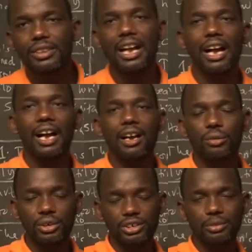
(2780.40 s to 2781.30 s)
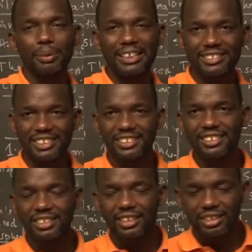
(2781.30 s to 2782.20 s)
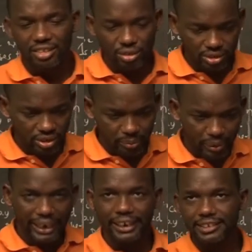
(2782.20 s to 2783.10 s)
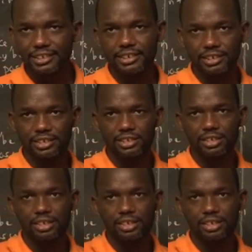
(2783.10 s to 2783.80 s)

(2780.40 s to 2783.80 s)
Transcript: uh, what Paschen, what Brackett series.